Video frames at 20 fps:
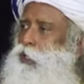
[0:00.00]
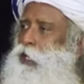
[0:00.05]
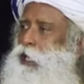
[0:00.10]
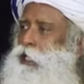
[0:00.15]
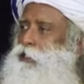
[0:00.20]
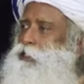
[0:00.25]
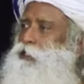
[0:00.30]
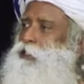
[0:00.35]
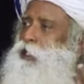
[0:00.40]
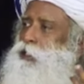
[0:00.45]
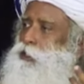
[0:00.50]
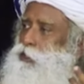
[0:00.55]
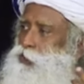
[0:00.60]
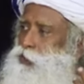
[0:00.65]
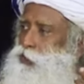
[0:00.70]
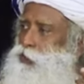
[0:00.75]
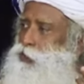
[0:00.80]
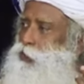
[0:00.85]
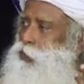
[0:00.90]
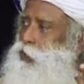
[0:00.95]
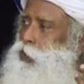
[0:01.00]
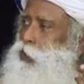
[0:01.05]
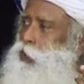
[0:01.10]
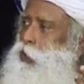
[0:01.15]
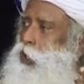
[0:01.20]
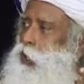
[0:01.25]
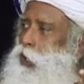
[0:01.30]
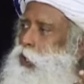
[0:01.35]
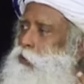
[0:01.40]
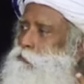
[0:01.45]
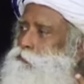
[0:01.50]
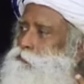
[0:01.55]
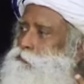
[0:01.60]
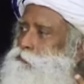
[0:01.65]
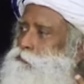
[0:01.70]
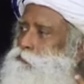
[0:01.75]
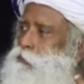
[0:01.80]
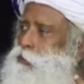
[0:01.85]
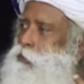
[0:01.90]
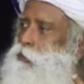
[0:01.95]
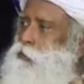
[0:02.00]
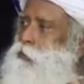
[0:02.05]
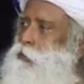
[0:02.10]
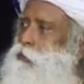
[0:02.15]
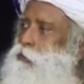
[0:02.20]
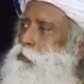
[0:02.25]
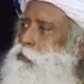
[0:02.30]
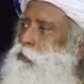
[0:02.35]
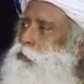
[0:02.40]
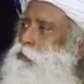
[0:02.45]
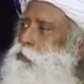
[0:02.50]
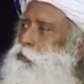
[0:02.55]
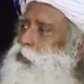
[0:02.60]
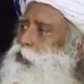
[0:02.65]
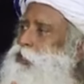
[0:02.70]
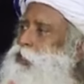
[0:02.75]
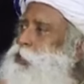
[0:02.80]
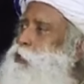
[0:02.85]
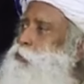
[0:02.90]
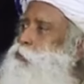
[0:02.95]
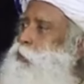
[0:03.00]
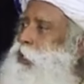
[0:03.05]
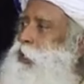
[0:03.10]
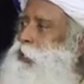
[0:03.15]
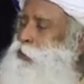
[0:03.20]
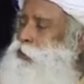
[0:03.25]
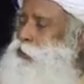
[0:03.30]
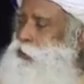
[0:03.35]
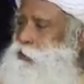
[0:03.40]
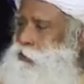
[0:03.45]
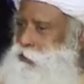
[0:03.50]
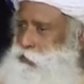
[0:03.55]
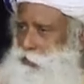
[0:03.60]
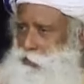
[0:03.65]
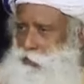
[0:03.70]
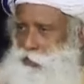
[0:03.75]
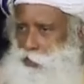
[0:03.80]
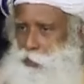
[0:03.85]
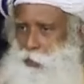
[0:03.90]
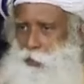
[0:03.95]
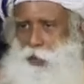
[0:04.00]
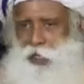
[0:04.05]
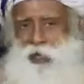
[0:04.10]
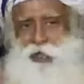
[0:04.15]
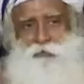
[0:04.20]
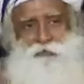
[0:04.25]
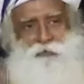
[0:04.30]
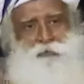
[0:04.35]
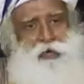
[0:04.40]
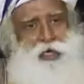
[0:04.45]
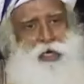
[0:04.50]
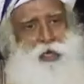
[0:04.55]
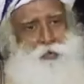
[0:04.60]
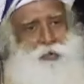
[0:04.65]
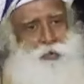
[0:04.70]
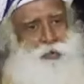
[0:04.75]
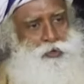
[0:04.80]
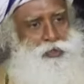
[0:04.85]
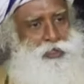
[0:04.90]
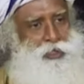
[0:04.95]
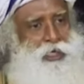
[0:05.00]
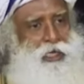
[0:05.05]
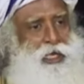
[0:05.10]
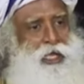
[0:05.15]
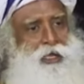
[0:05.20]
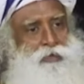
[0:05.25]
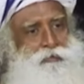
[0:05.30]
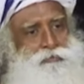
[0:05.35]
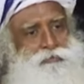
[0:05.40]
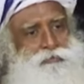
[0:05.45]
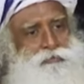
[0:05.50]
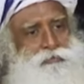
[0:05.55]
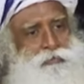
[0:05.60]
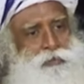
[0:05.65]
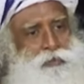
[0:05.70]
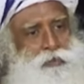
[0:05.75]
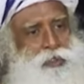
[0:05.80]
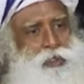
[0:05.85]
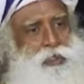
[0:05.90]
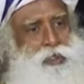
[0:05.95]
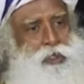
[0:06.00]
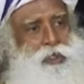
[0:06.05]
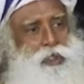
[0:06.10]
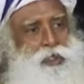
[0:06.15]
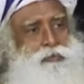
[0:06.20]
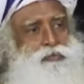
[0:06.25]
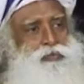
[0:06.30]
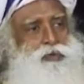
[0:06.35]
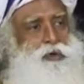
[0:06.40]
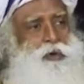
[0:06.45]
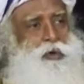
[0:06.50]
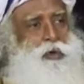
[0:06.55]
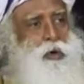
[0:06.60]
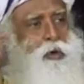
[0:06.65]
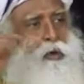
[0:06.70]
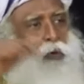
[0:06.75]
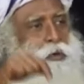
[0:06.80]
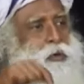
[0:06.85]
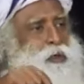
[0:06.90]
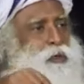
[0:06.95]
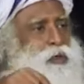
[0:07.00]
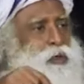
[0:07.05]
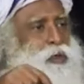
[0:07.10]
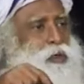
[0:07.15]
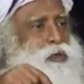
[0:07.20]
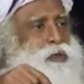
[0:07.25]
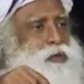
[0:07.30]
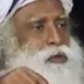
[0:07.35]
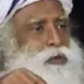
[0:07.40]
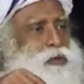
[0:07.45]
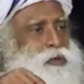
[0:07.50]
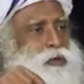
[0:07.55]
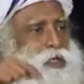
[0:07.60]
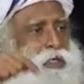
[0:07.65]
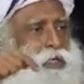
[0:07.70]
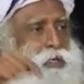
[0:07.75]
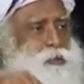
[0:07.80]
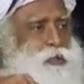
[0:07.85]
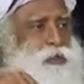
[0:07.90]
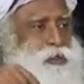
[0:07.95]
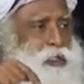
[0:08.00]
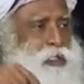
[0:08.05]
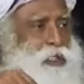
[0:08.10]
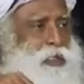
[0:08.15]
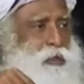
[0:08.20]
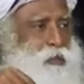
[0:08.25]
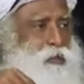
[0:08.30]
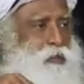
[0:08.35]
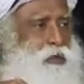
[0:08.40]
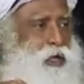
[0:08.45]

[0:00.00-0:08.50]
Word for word: a sense of seamless way of approaching life. If you go to the reptilian